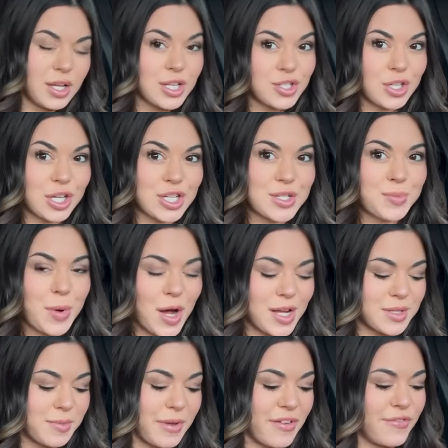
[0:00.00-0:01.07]
So I just
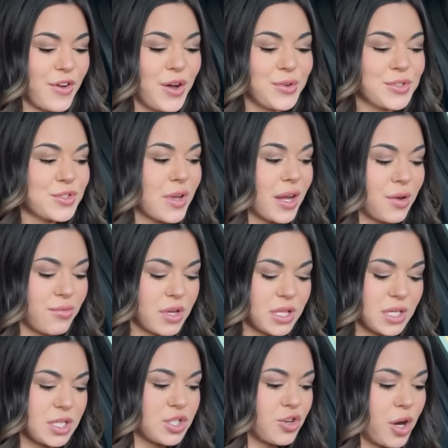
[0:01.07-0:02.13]
paused my phone so I could read
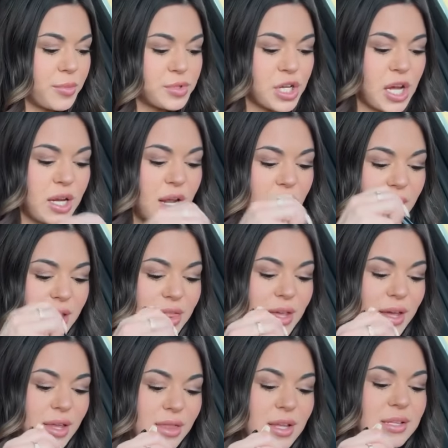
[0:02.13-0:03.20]
the description, and I
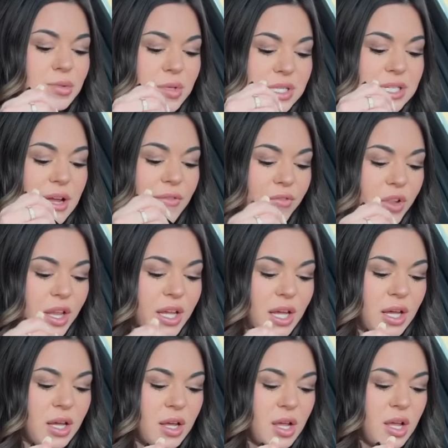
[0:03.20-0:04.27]
think this one's
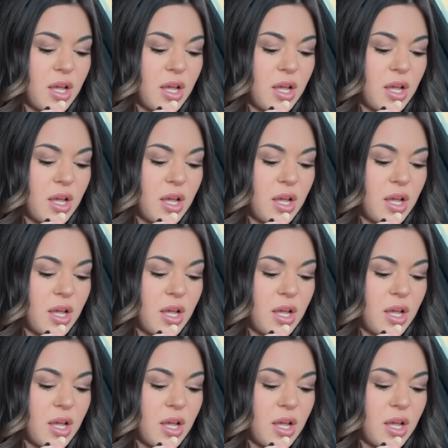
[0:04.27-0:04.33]
definitely